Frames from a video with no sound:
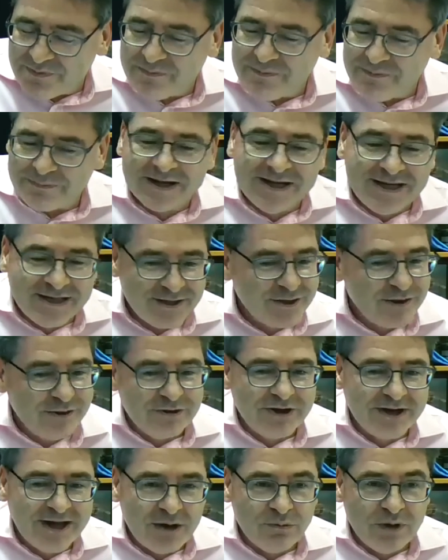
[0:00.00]
please look
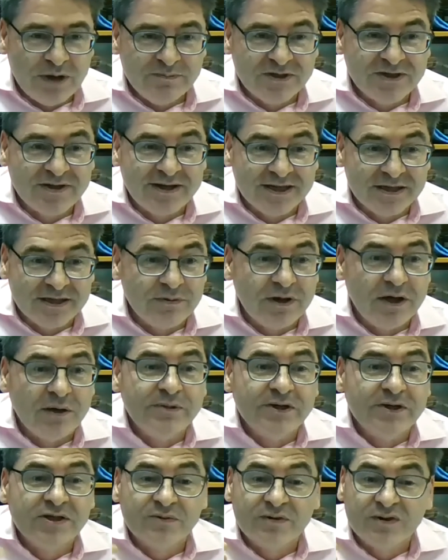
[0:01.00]
on our website as well because we've